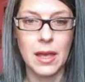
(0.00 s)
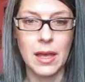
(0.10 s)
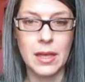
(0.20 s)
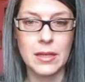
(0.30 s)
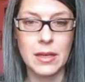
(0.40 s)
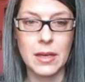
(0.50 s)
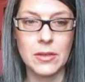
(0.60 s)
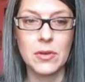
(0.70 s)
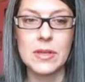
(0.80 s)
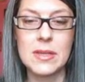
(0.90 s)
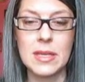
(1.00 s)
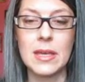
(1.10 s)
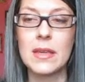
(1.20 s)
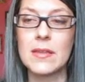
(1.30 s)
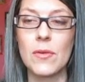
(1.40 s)
And you can see
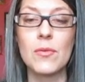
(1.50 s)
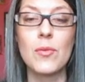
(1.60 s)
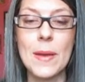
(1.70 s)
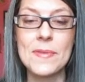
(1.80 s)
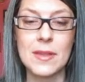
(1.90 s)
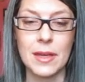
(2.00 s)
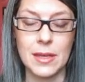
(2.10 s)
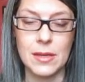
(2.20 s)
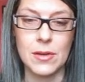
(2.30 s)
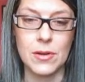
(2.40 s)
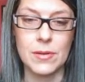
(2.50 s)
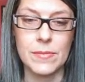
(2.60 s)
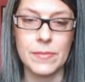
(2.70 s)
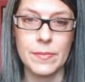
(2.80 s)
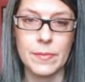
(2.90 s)
his own website here.
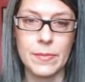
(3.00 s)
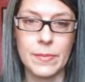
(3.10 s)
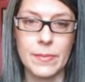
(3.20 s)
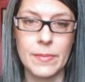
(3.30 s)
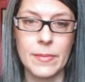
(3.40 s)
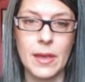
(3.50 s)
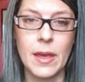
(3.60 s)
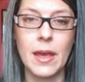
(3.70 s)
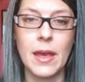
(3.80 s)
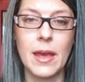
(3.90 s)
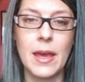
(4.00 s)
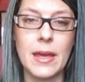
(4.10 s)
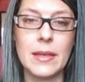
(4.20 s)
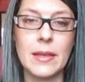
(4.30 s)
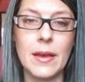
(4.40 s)

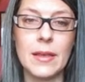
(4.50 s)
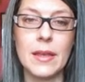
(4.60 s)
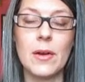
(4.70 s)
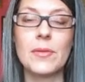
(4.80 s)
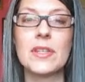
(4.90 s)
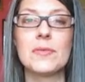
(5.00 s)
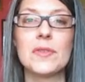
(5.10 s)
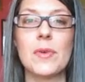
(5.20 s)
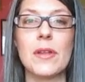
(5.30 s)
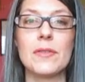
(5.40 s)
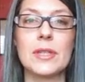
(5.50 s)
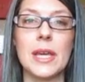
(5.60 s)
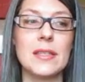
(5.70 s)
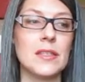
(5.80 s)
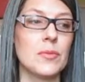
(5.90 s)
And, you know, this was one of those
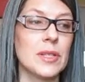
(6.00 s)
cases